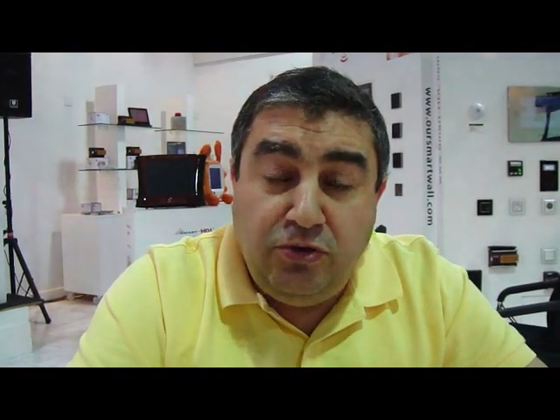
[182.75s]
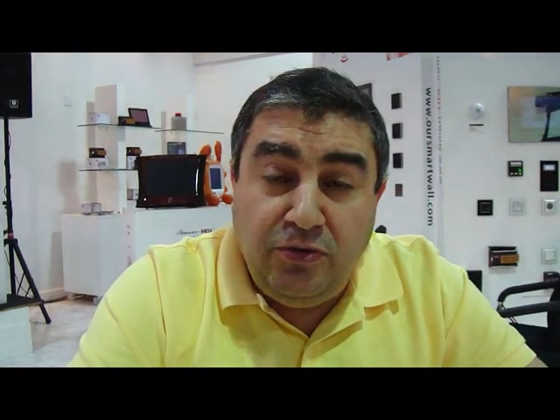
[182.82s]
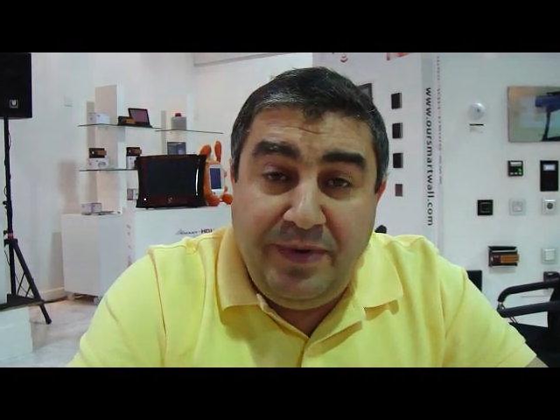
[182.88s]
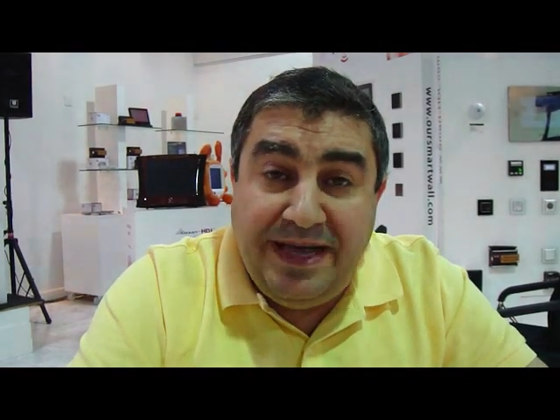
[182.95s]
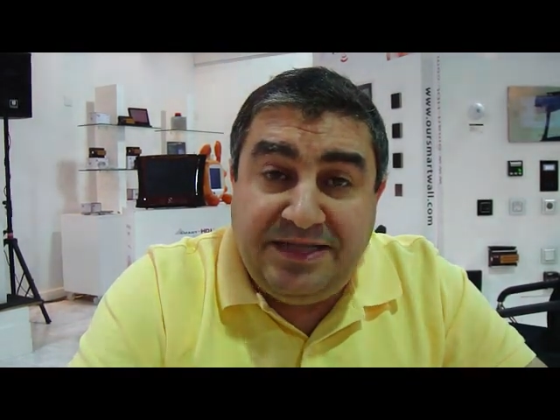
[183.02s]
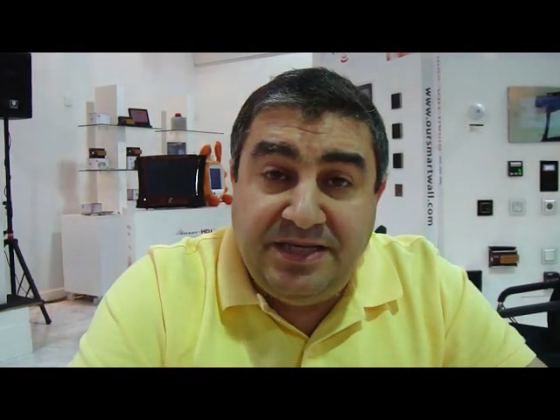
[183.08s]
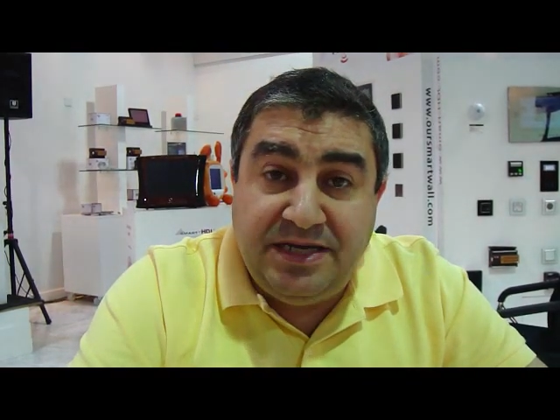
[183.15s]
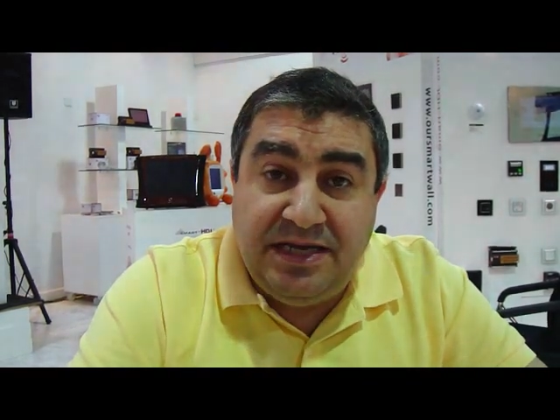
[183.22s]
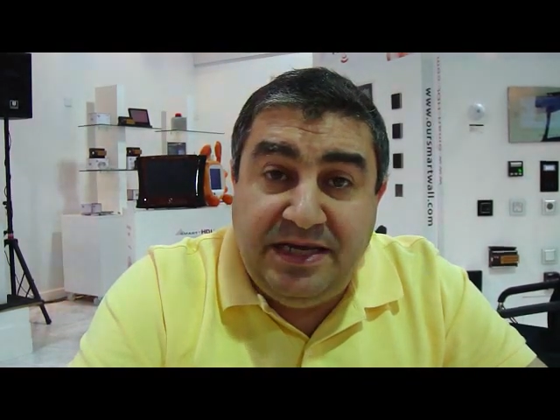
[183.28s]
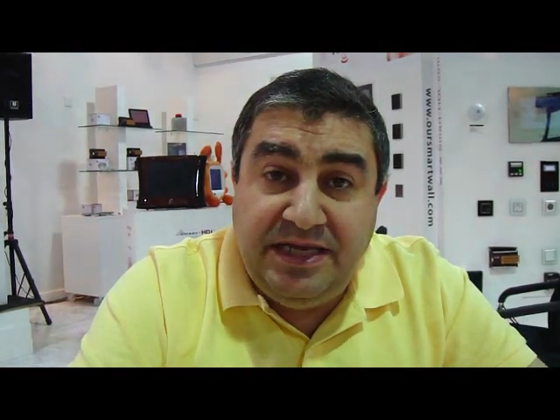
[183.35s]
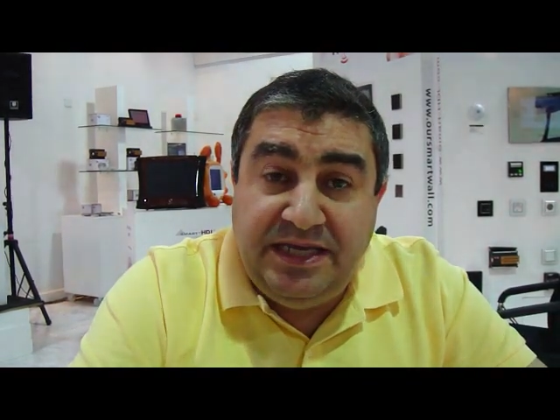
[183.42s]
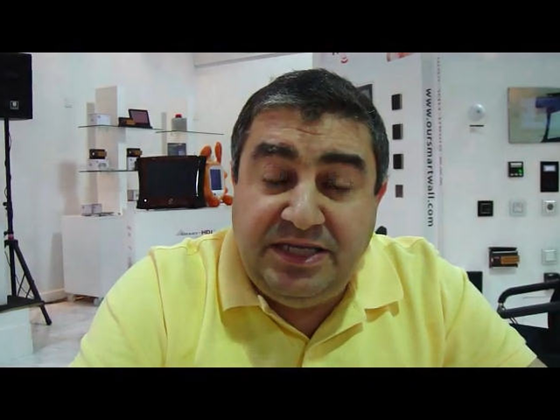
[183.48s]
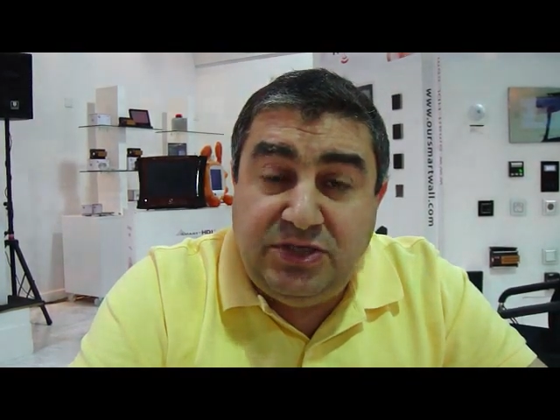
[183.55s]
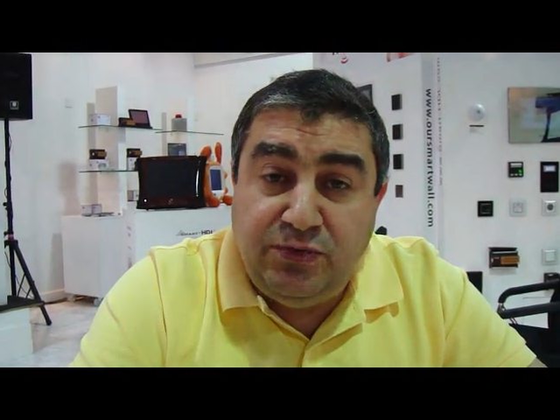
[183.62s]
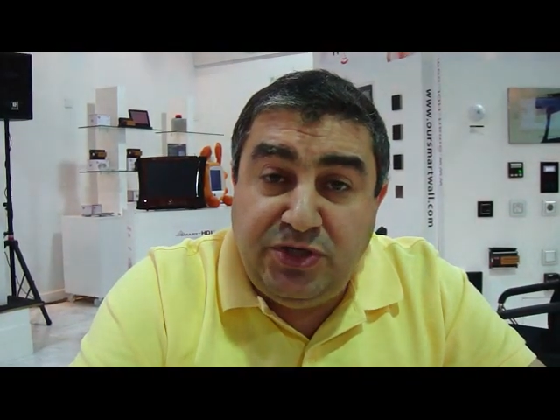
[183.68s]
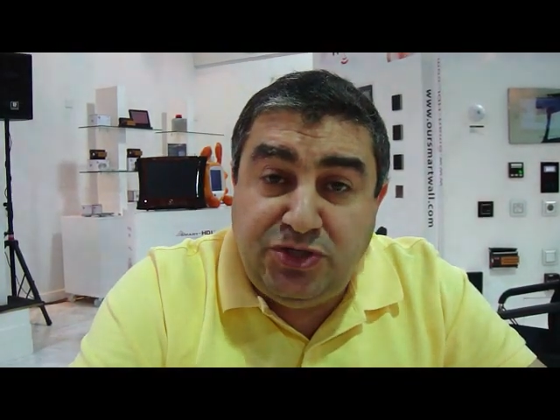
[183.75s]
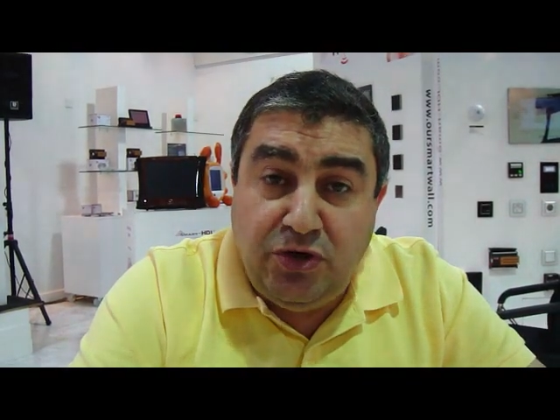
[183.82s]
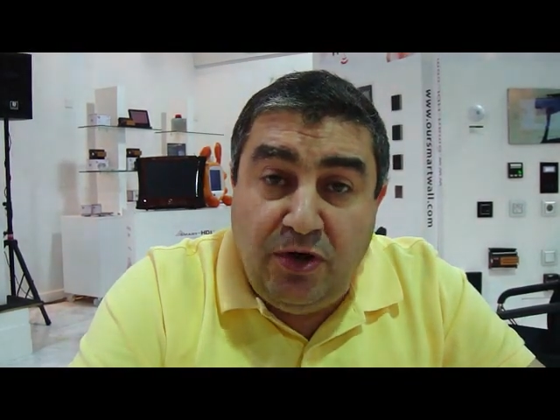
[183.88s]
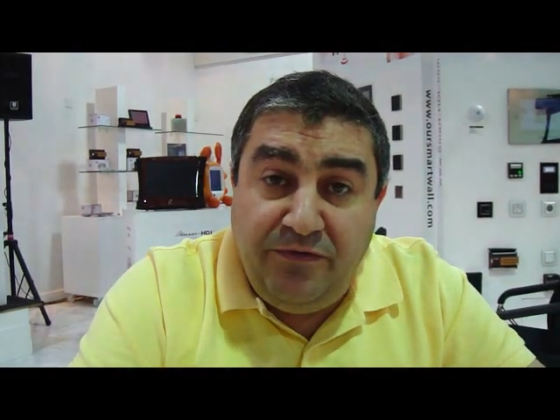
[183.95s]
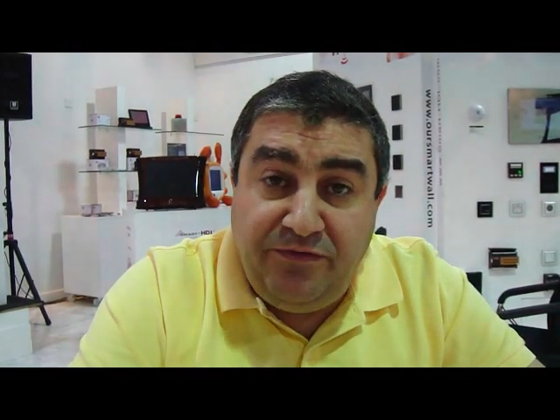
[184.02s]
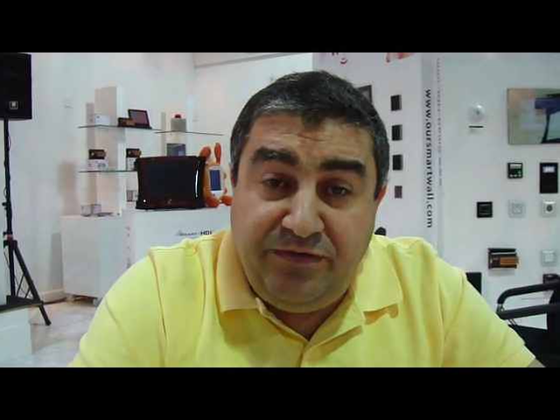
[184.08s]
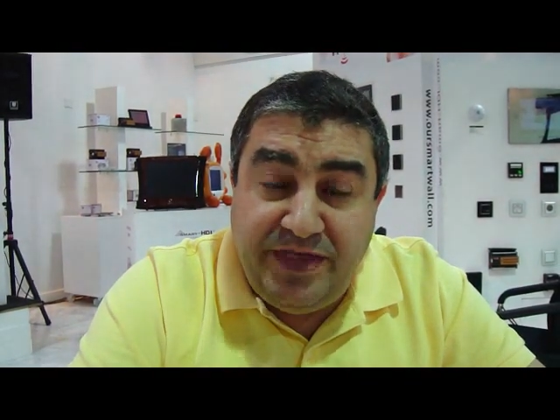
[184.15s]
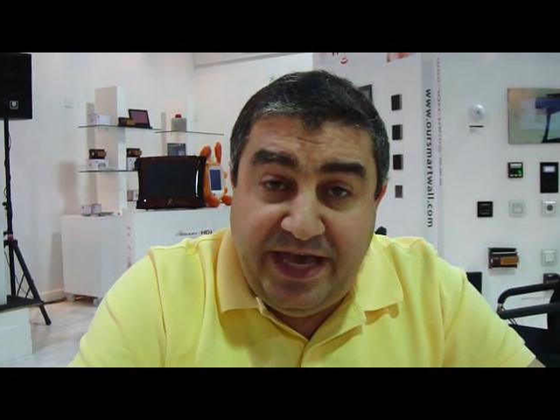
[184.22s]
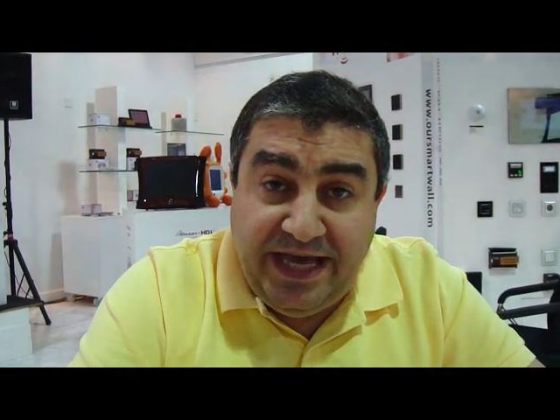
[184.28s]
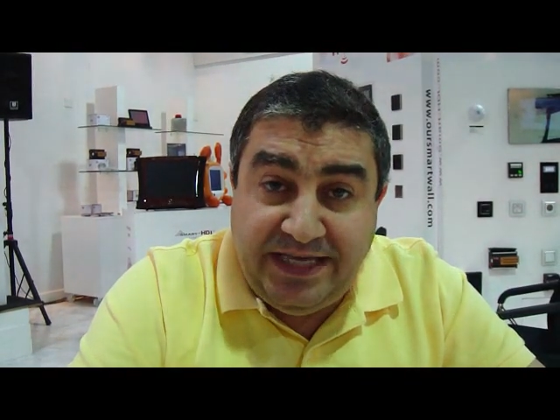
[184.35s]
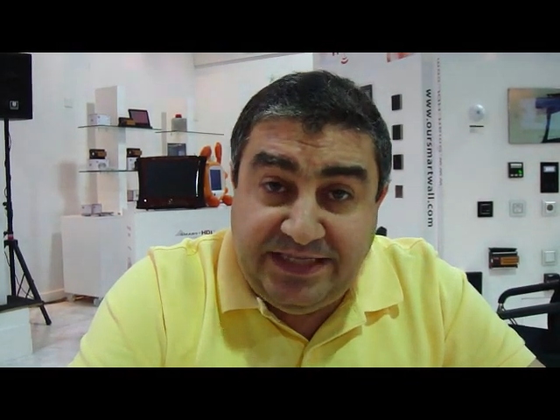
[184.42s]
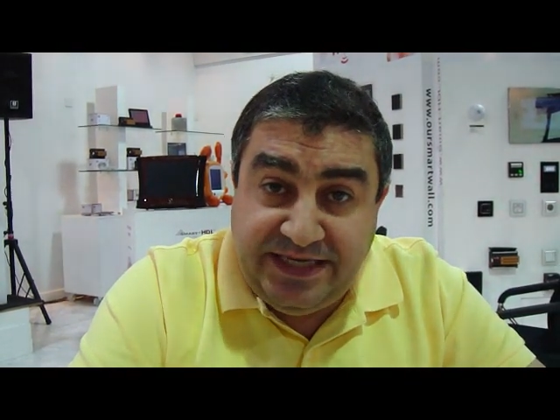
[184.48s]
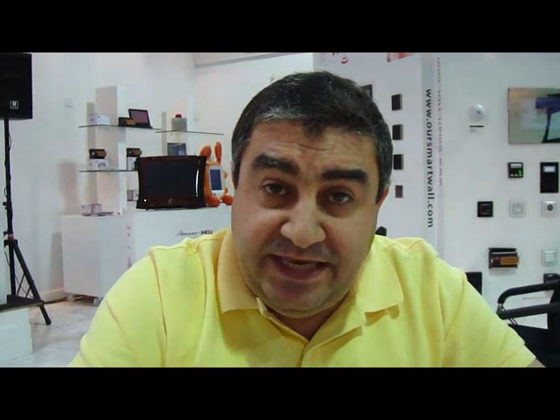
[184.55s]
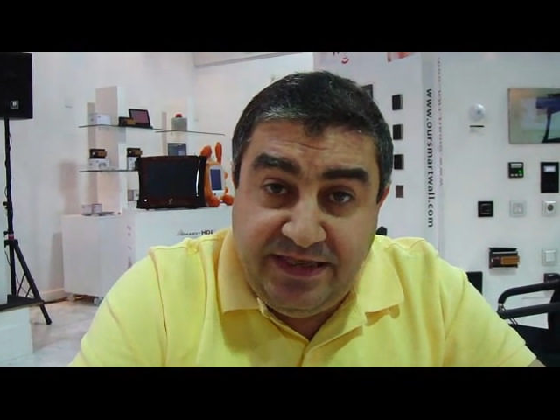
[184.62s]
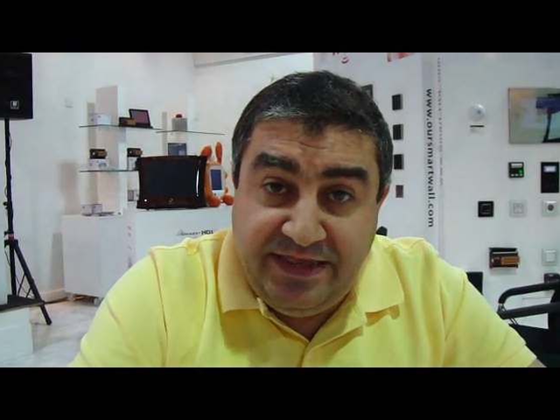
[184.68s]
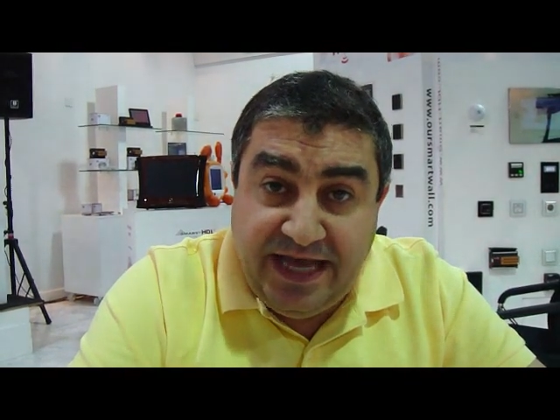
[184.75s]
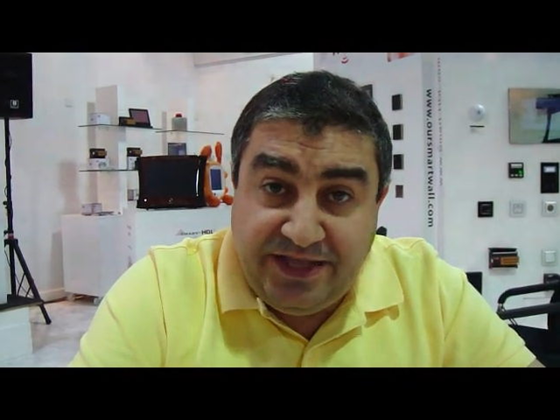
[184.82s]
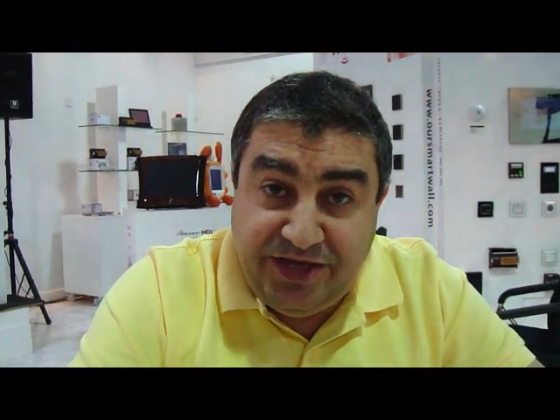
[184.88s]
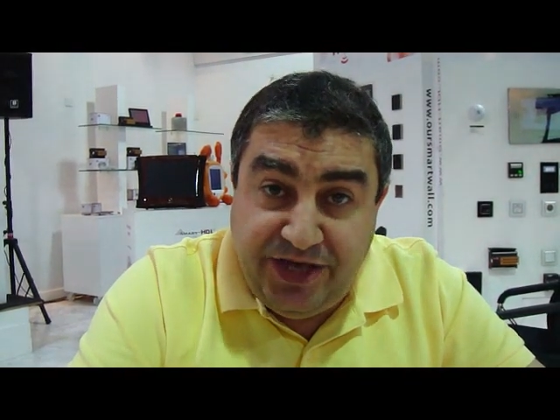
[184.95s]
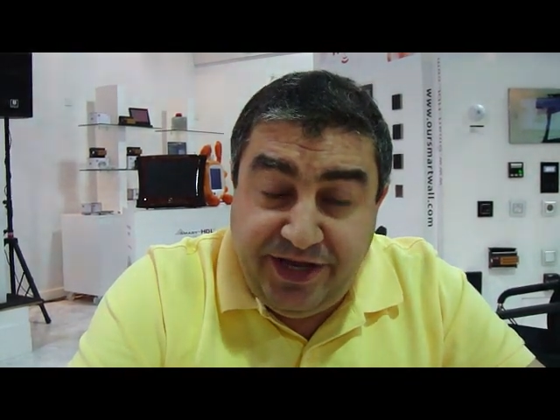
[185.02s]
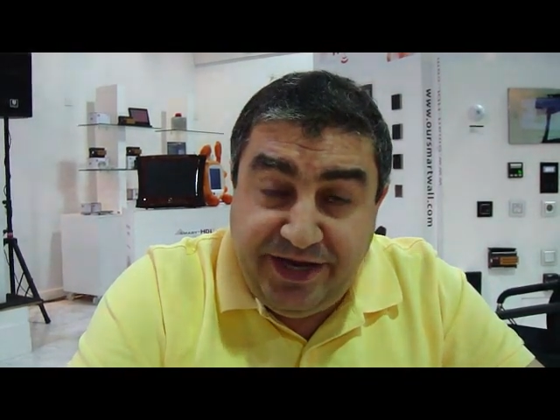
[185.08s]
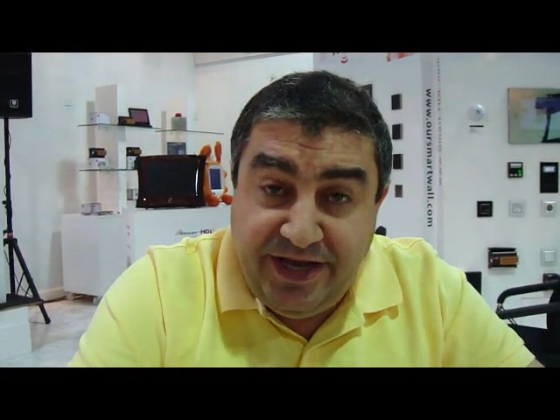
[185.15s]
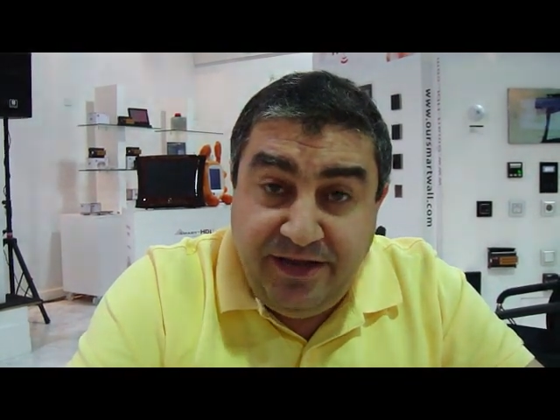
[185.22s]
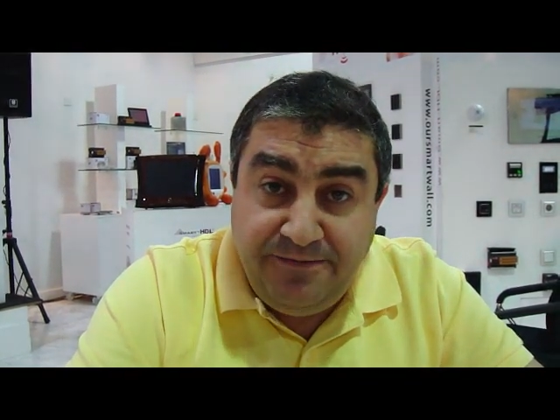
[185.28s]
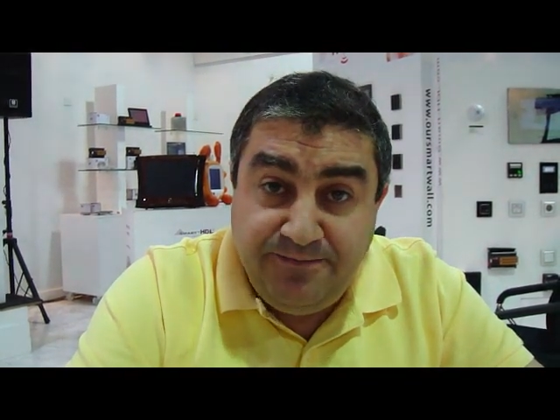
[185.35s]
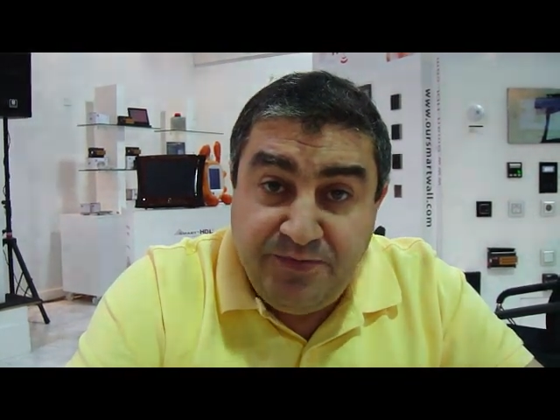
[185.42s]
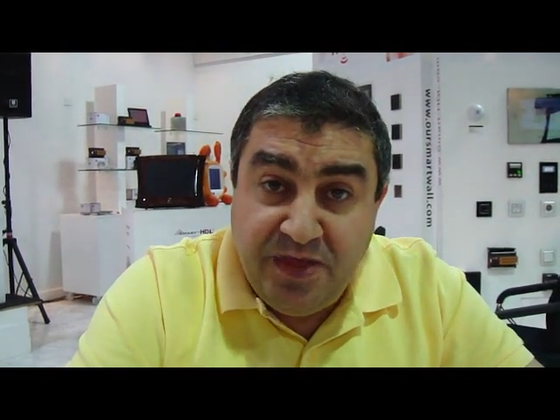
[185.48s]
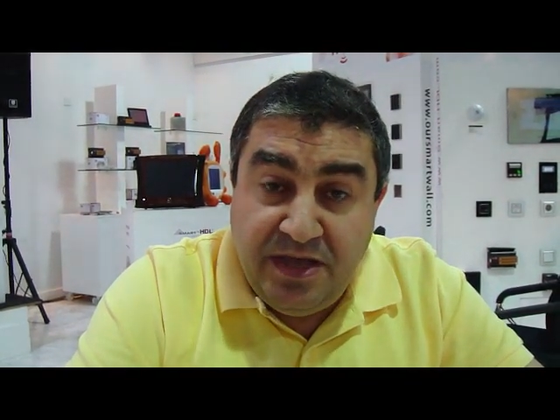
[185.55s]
automatically switch off the A C in that area,